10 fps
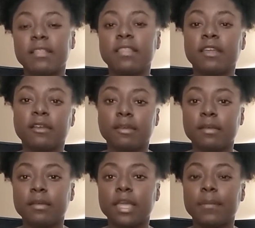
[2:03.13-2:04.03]
their
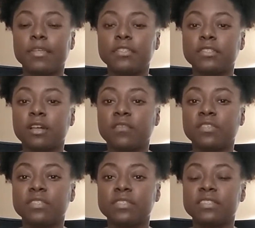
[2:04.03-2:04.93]
admissions
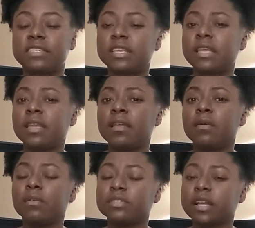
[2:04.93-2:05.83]
office to see
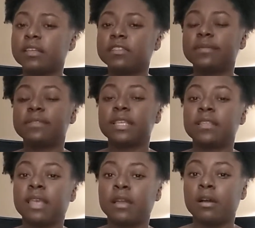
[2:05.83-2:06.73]
what scholarships that
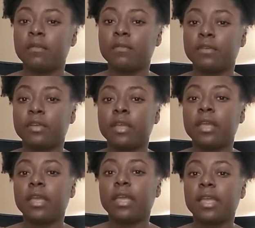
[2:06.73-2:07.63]
they offer
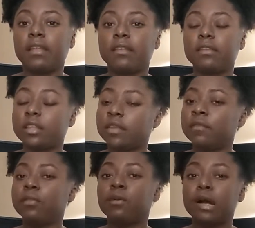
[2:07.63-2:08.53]
and if
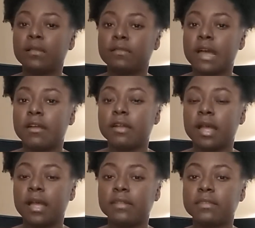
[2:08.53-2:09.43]
you qualify or
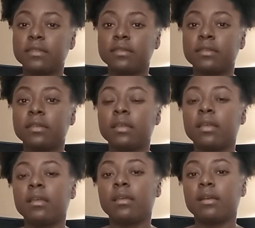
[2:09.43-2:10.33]

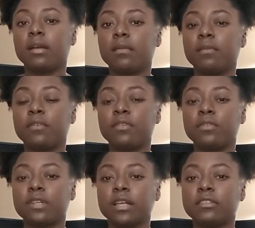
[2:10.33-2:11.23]
not for those
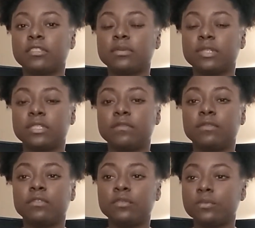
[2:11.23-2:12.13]
scholarships. Because if you
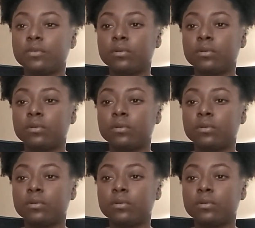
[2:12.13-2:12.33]
do,